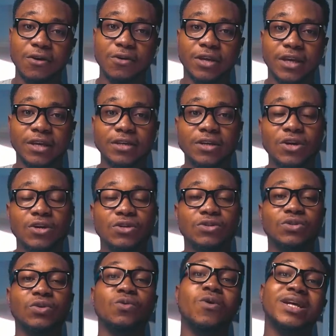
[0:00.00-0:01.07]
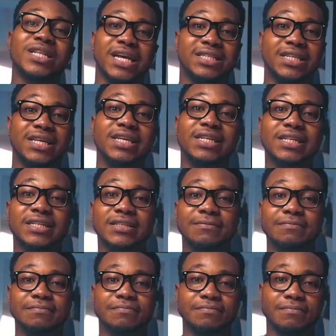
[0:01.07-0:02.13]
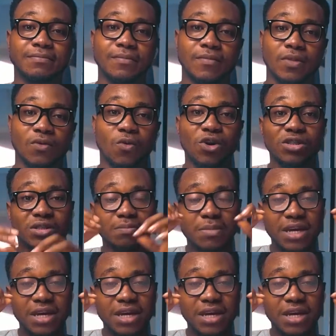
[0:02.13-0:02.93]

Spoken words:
Okay, so what I think what